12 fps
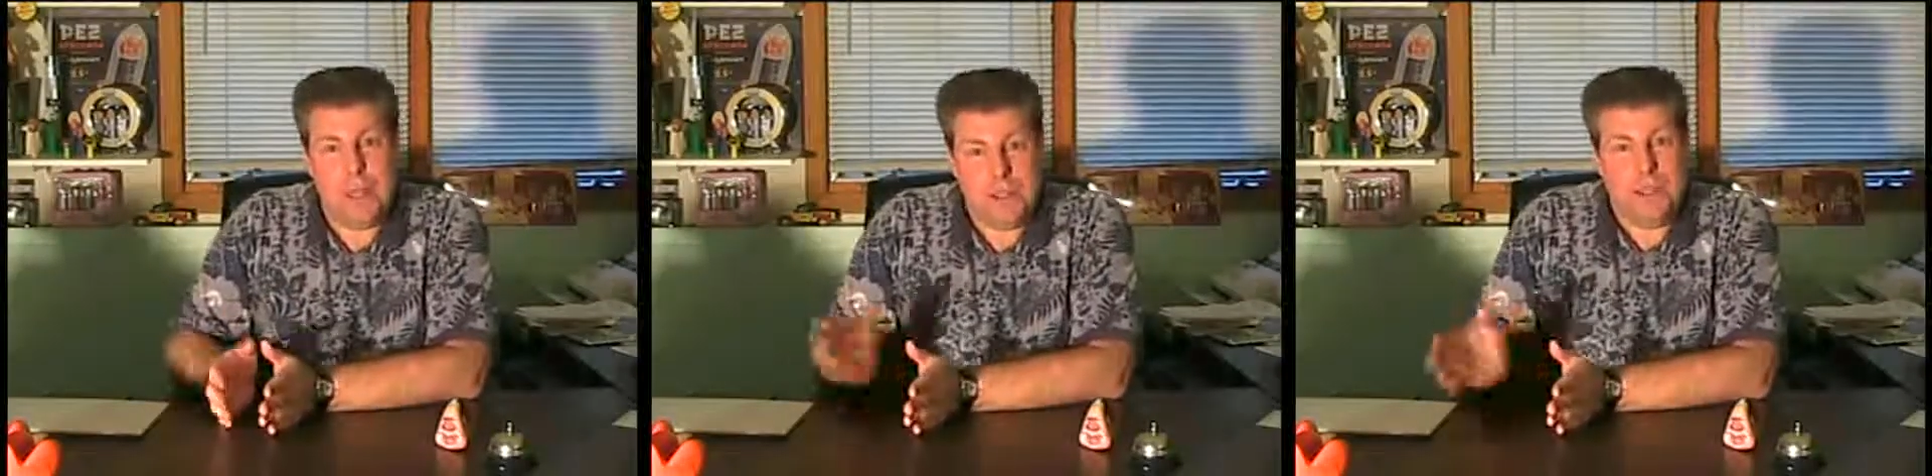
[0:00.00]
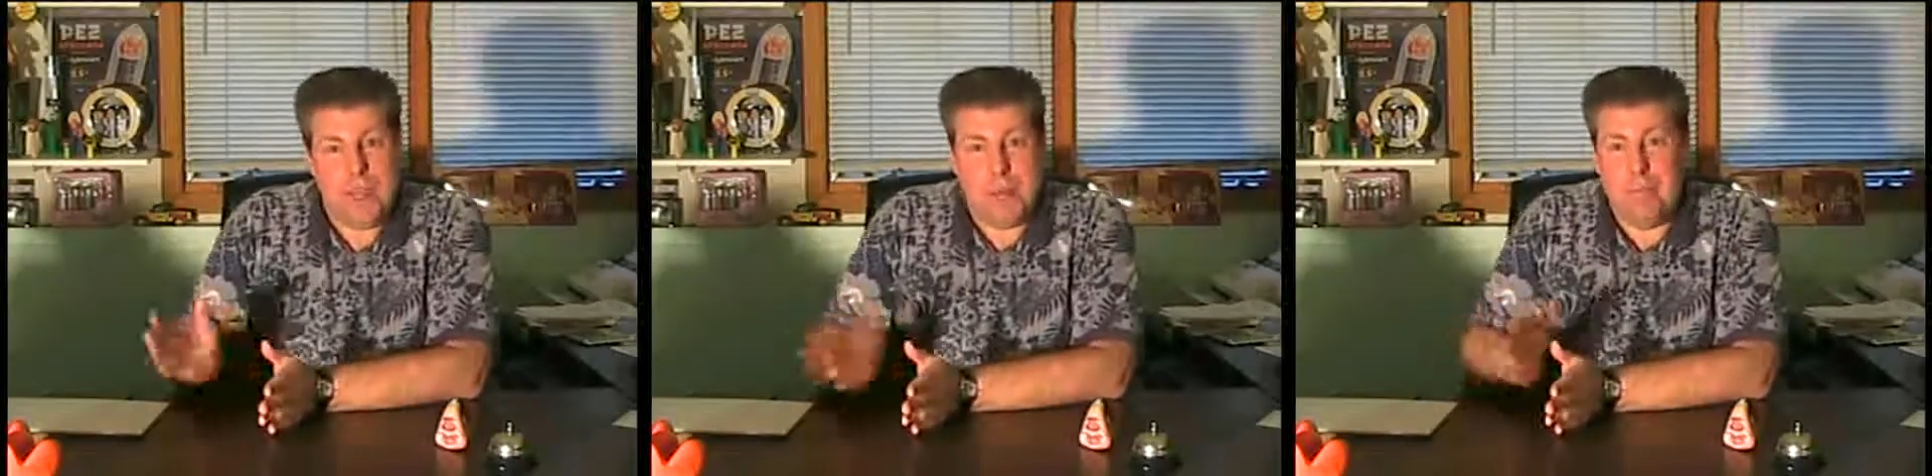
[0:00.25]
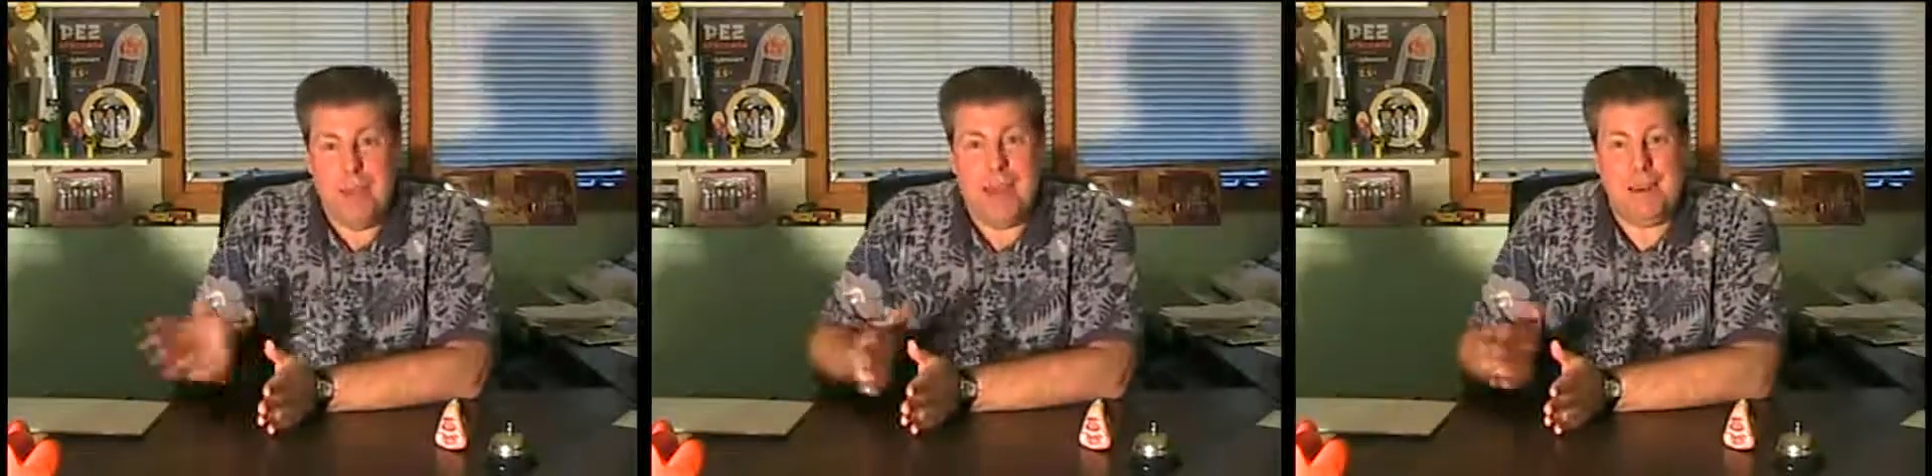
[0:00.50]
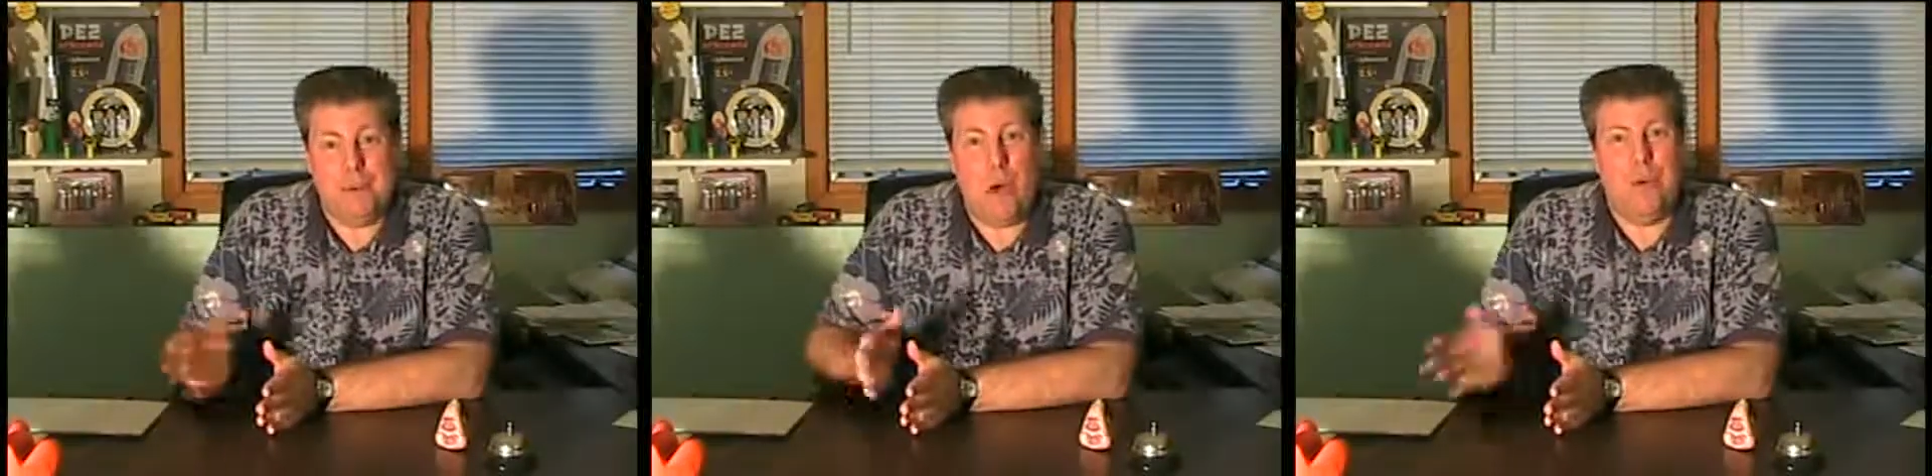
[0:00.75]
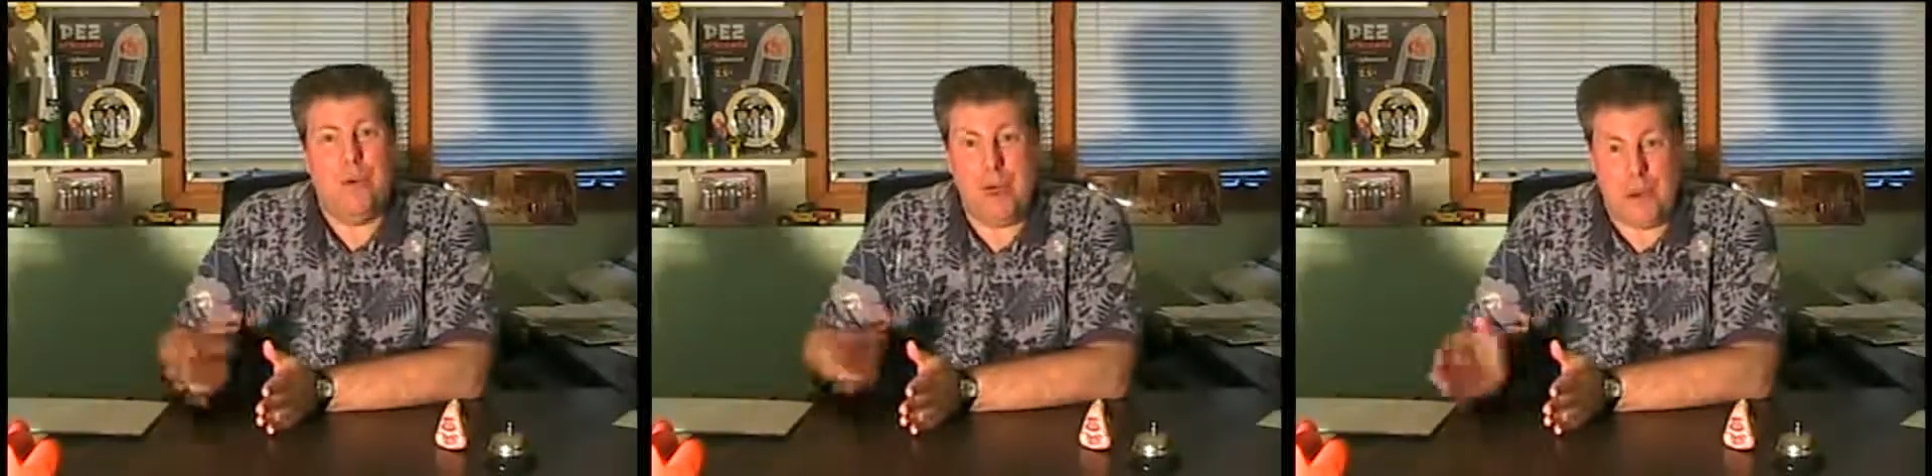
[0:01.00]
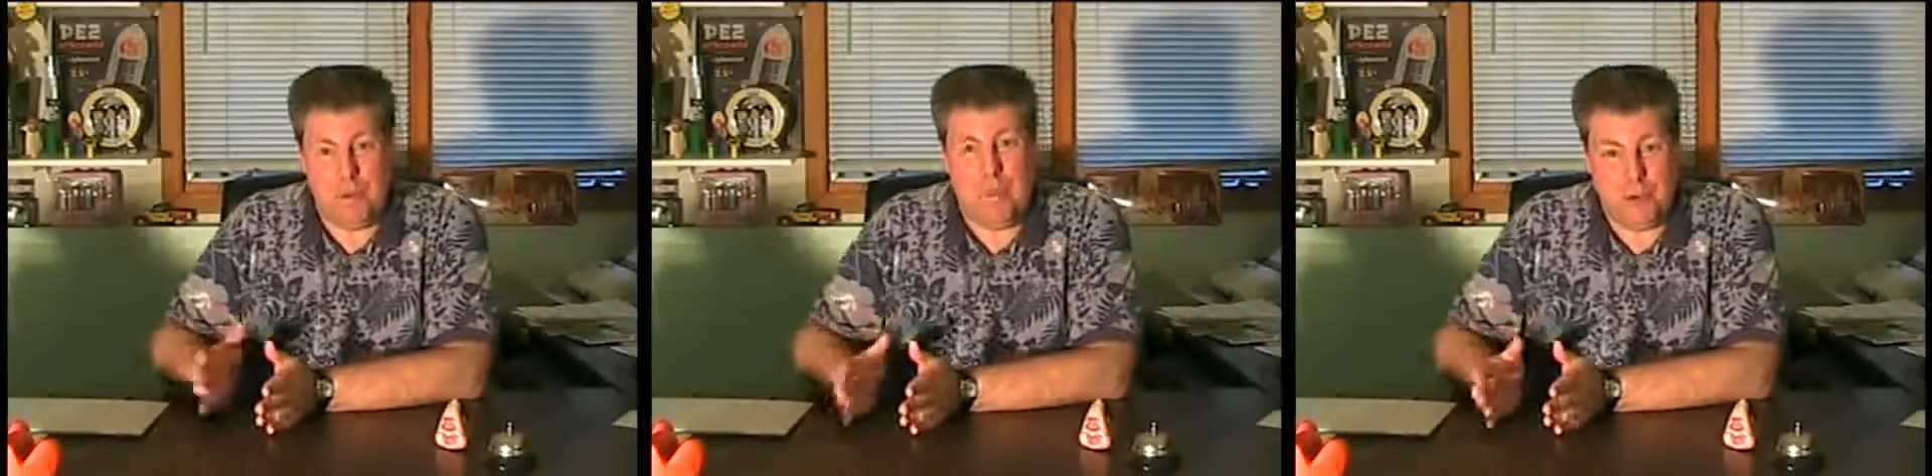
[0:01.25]
to that bad low
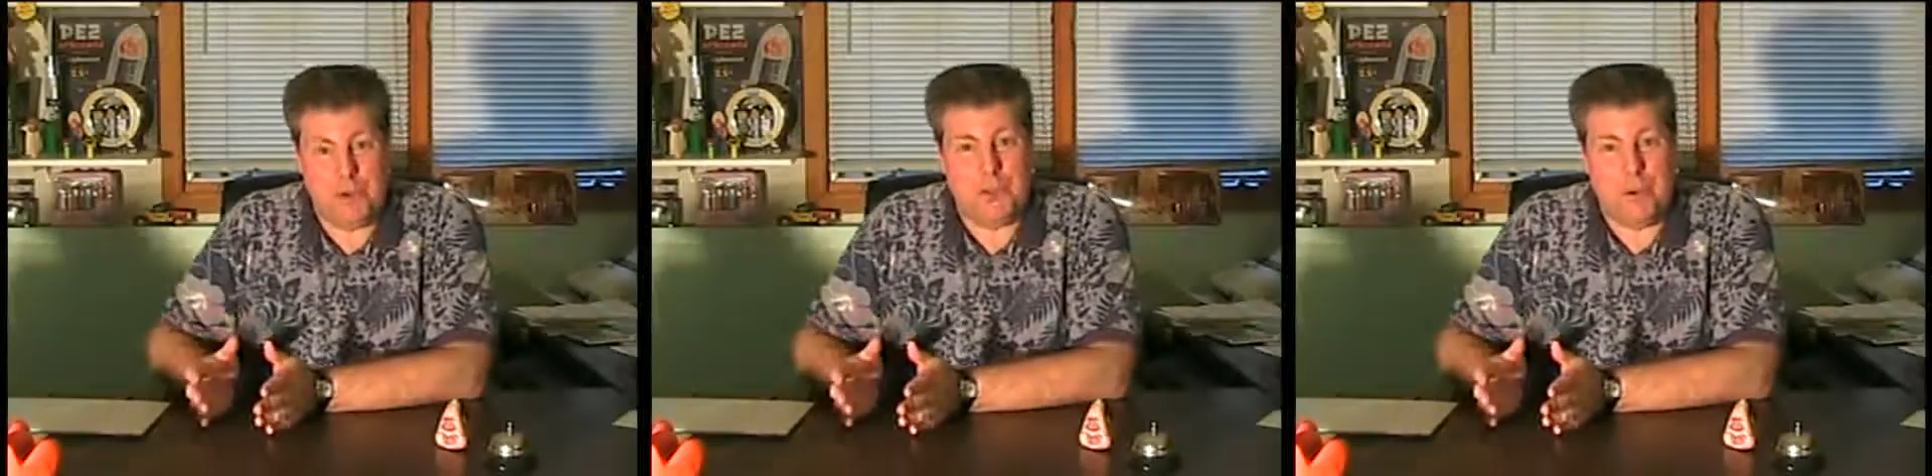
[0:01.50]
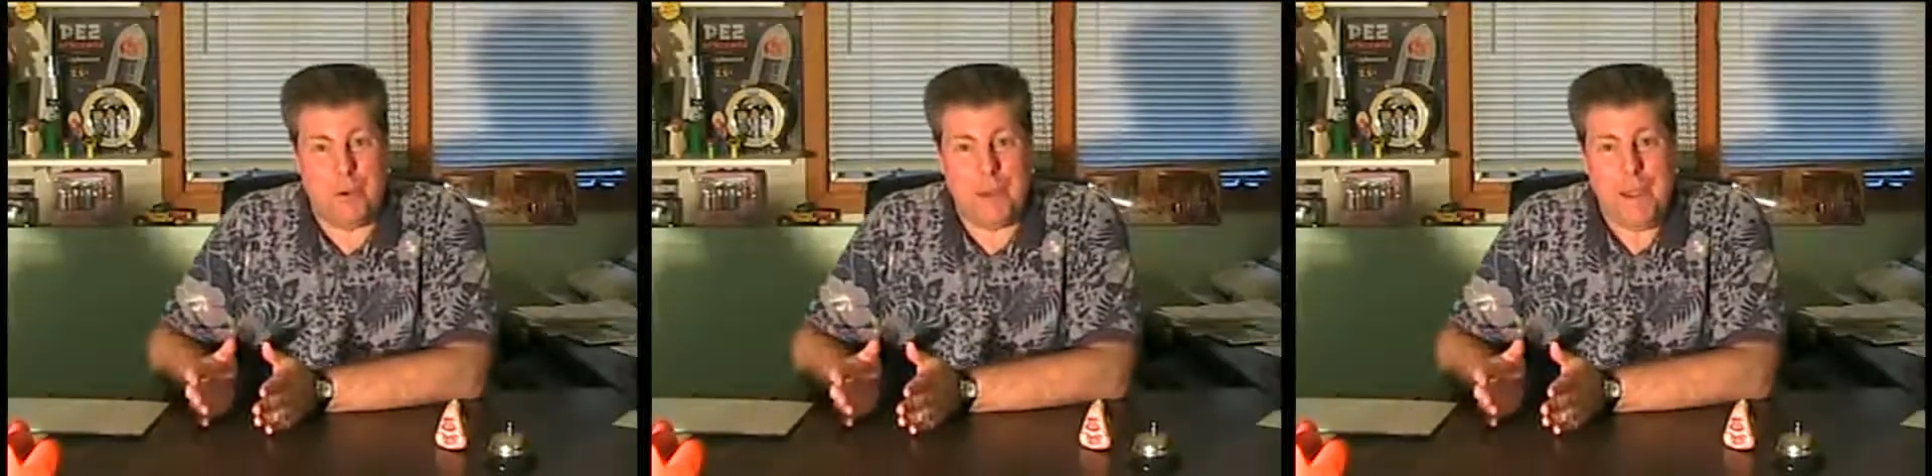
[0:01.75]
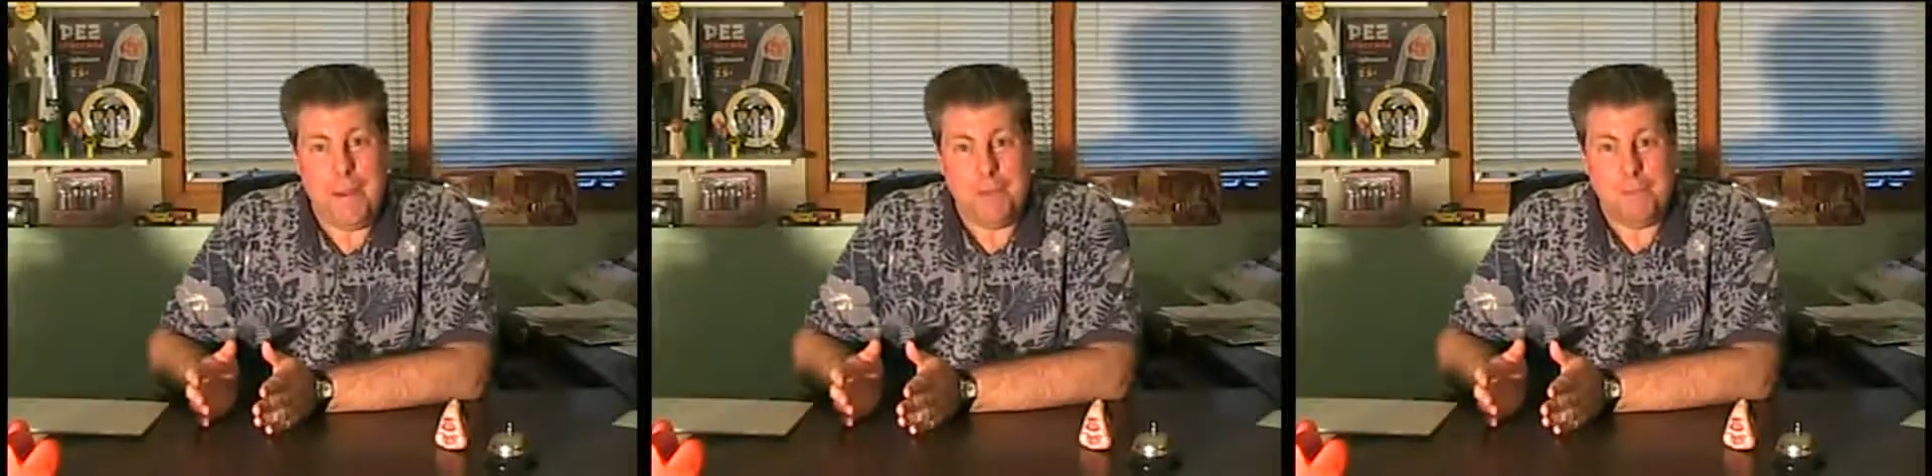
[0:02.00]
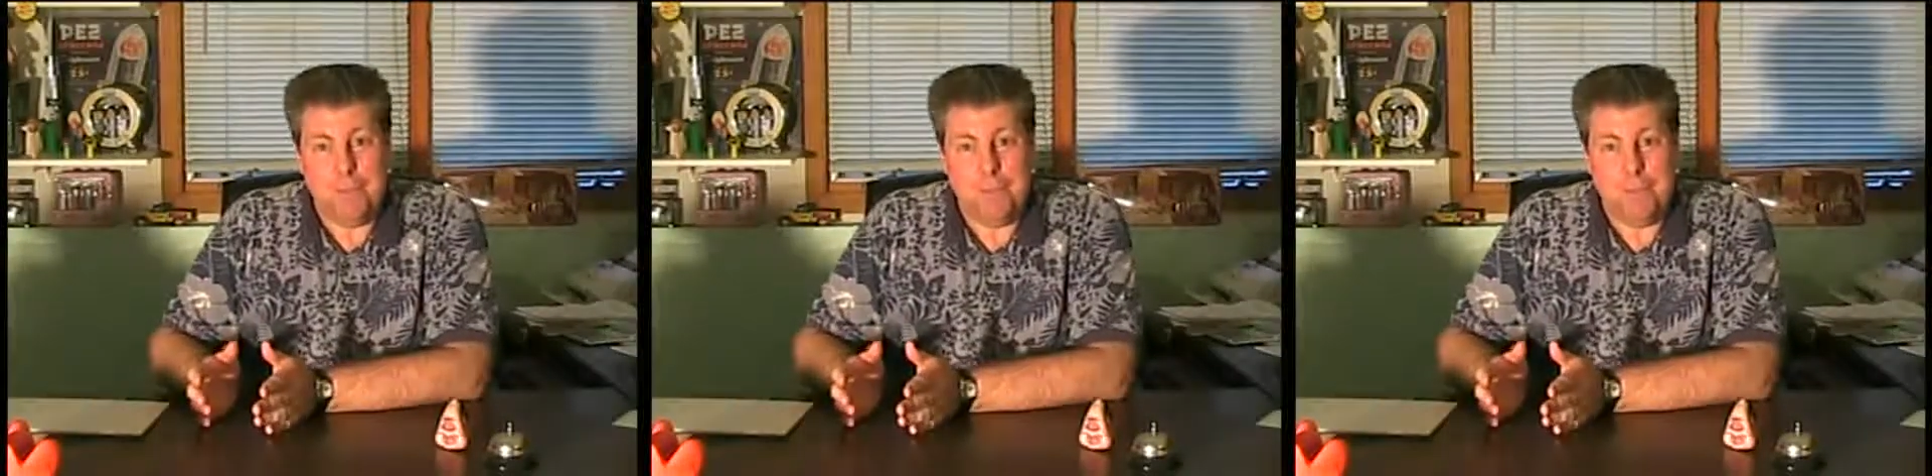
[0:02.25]
credit person, okay?